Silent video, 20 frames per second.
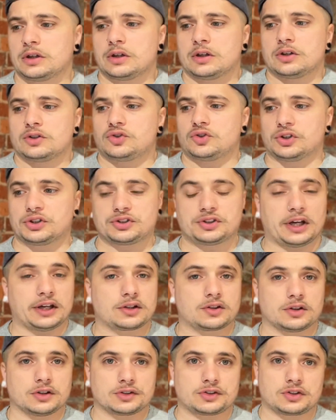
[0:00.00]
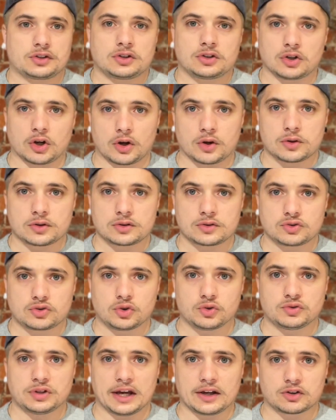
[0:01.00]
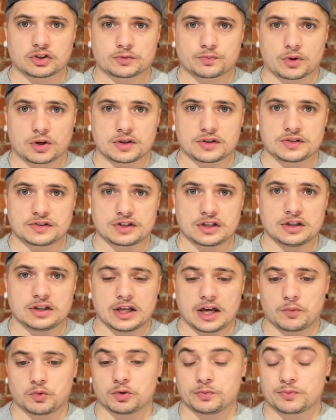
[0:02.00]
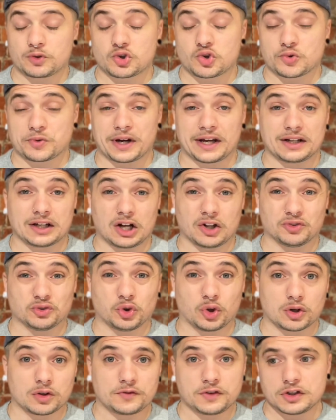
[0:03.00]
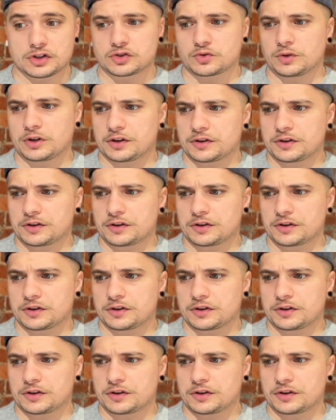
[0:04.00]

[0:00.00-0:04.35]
Josh Dacos, two Dacos brothers in there would create a lot of history.